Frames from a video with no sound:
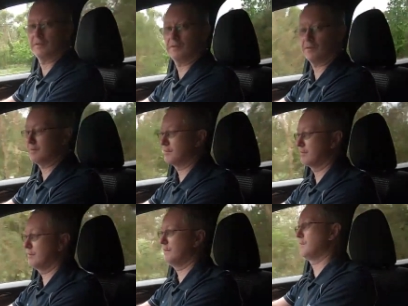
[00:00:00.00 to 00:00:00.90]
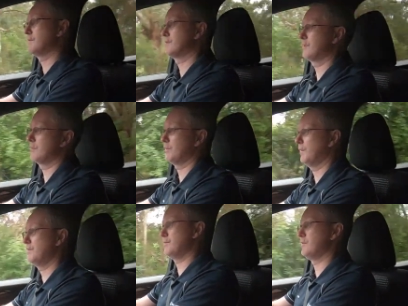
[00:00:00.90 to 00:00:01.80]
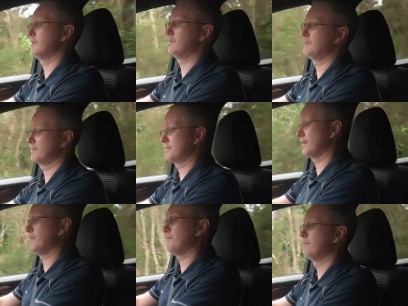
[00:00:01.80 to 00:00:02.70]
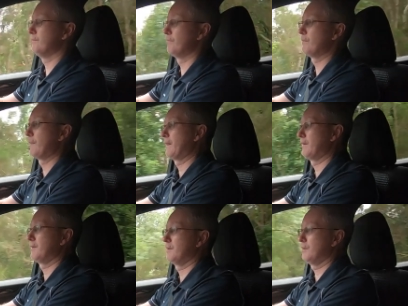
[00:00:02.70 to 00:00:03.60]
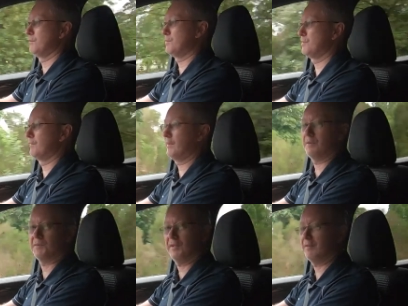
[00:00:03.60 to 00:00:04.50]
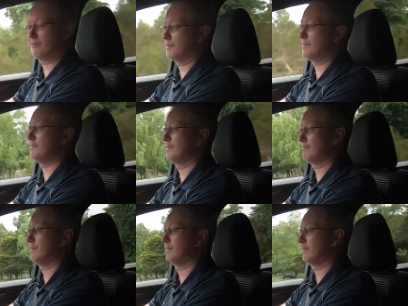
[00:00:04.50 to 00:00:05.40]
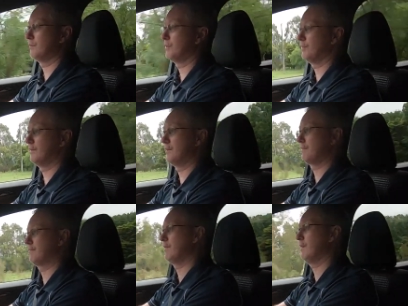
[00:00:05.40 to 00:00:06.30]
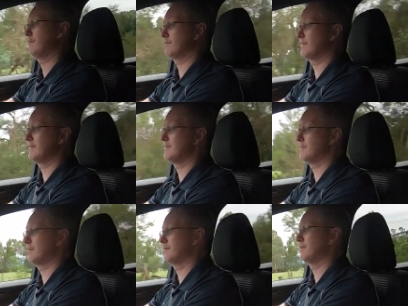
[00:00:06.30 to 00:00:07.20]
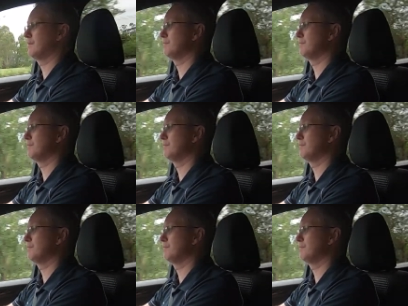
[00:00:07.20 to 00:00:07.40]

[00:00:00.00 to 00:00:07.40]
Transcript: So the 2-litre turbo engine in the new Escape, which develops 183 kilowatt and 387 newton